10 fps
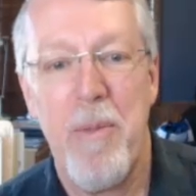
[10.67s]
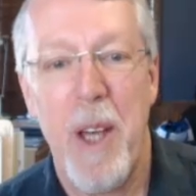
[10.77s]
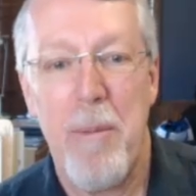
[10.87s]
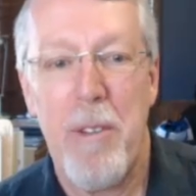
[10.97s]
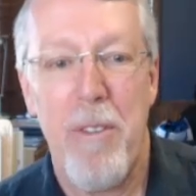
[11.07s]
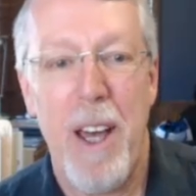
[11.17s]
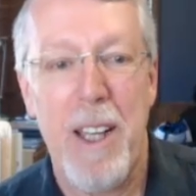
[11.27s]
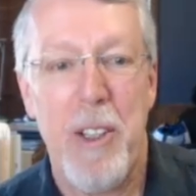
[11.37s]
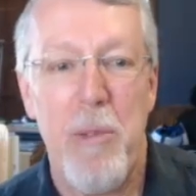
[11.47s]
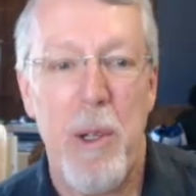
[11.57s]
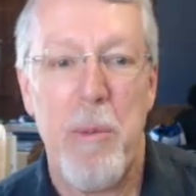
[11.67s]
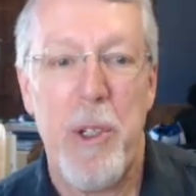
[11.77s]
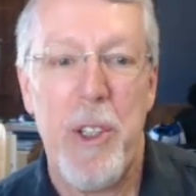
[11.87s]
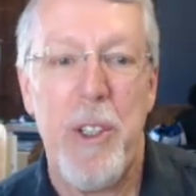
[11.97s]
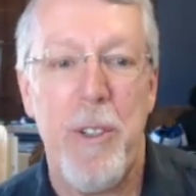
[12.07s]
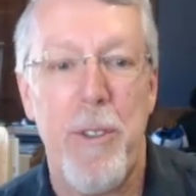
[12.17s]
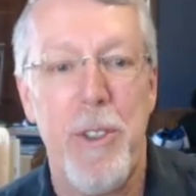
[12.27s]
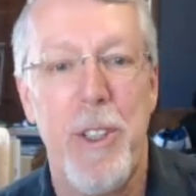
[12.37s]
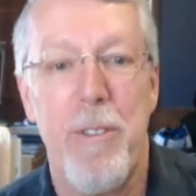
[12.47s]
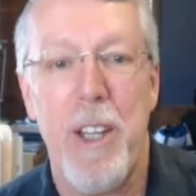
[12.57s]
I'm a faculty member at the
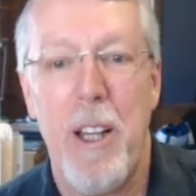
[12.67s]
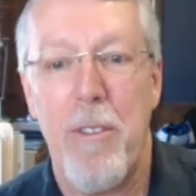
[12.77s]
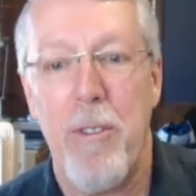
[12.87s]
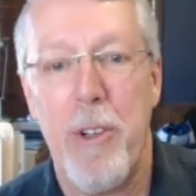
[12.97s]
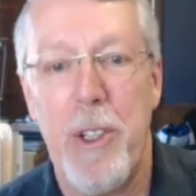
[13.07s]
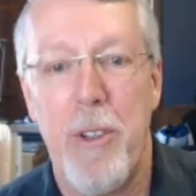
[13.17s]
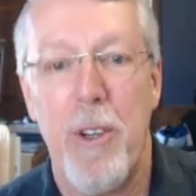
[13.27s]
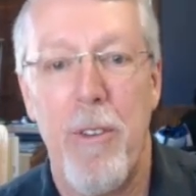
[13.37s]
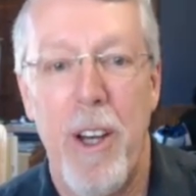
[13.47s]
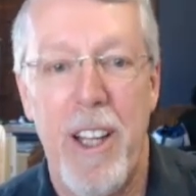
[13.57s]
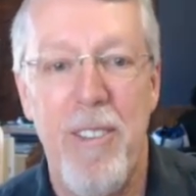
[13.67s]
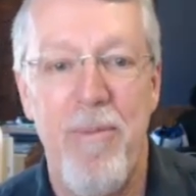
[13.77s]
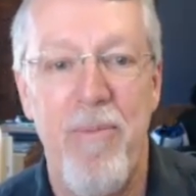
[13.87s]
University of California, Irvine,